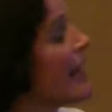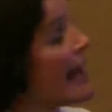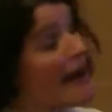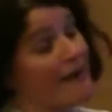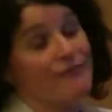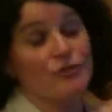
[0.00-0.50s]

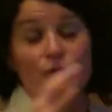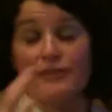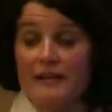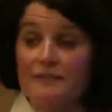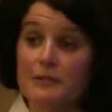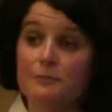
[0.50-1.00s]
after
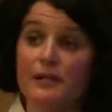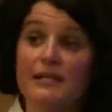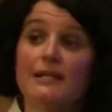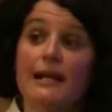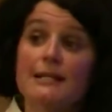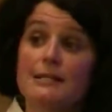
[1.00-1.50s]
they've
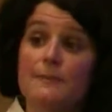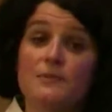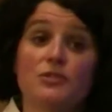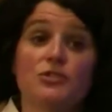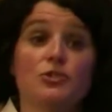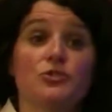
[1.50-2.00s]
completed a
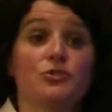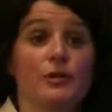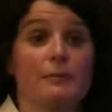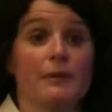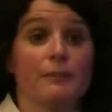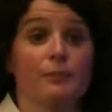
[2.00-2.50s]
substance use
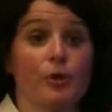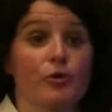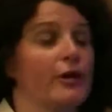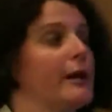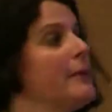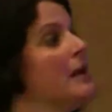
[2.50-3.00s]
treatment
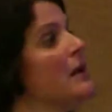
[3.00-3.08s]
program.